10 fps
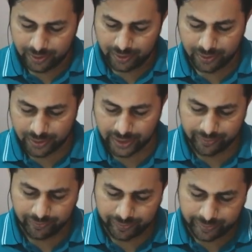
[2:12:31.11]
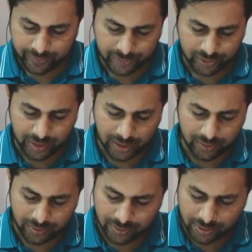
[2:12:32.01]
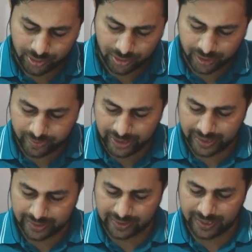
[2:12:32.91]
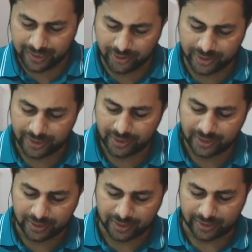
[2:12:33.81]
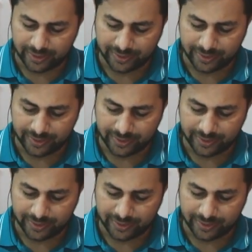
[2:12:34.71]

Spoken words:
Okay, so now should it be less than or greater than that?